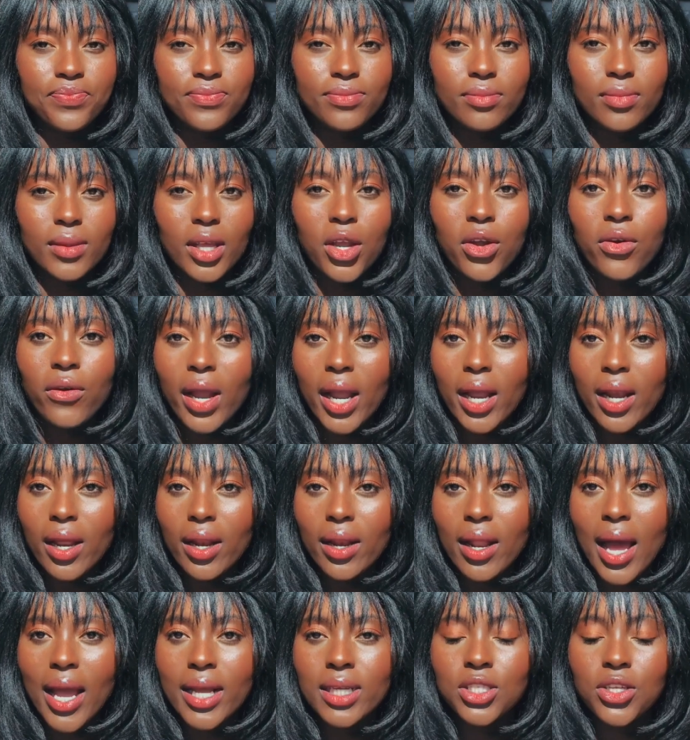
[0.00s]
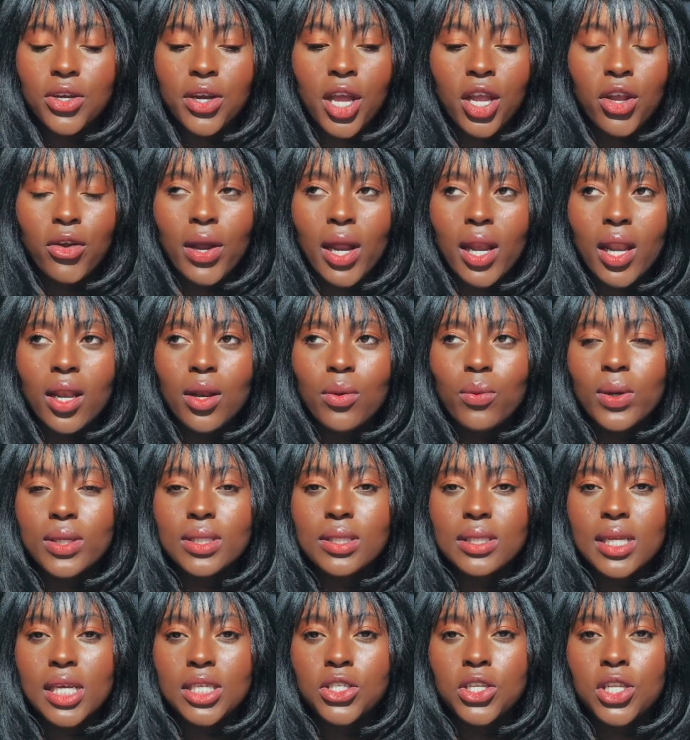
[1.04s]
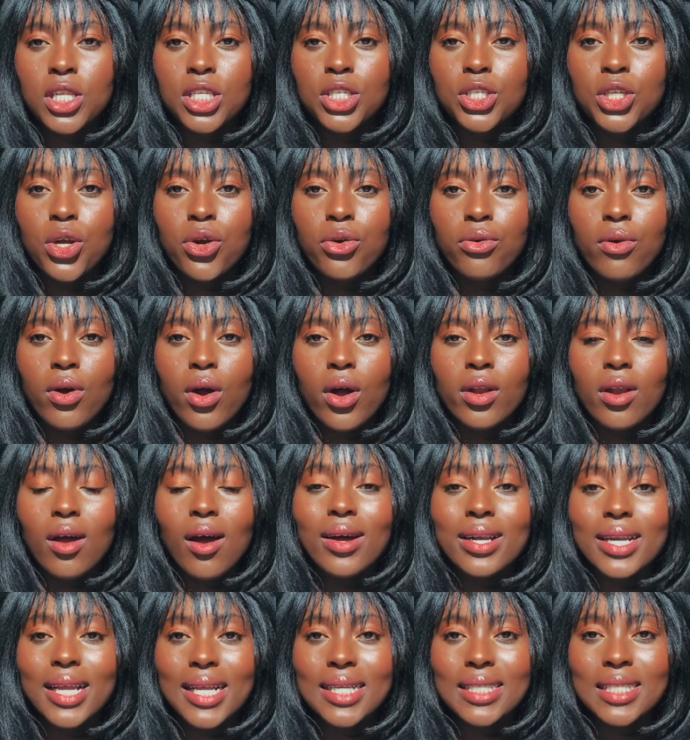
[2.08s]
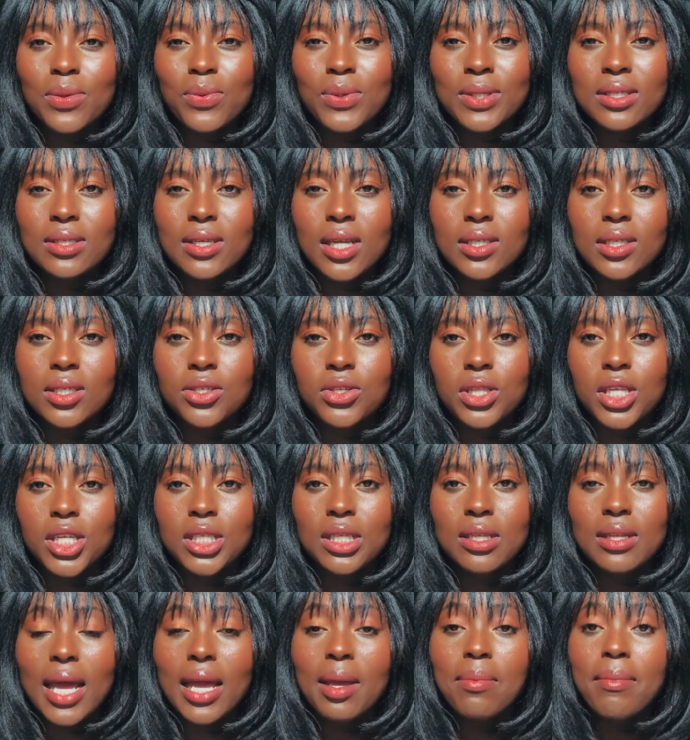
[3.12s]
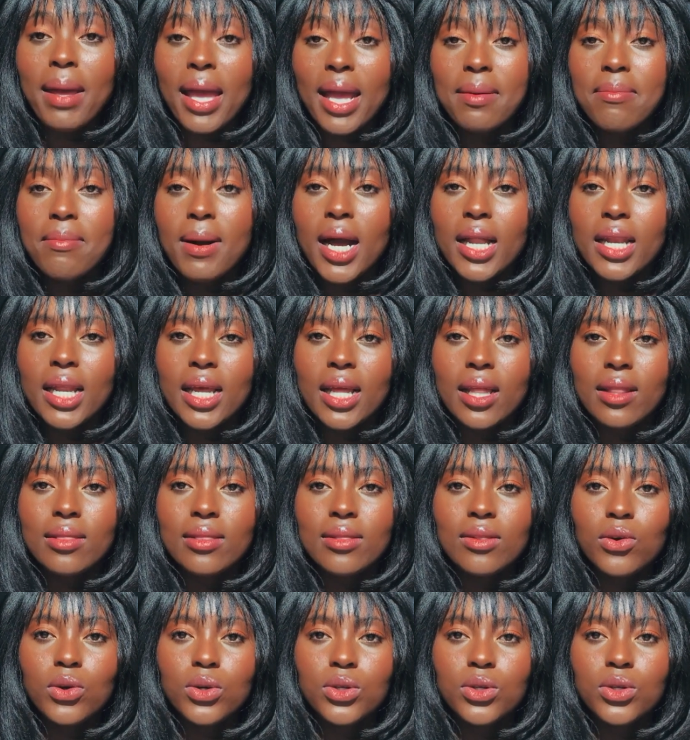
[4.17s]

creating. It wasn't necessarily to grow an audience, it wasn't necessarily to make money.